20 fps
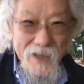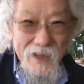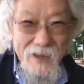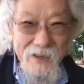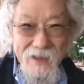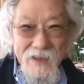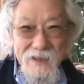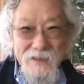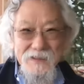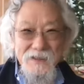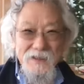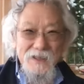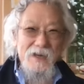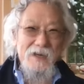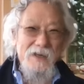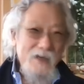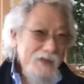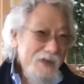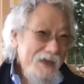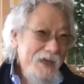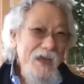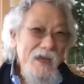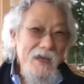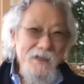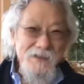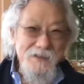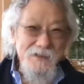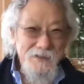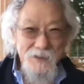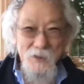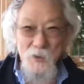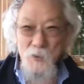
I guess, like kings and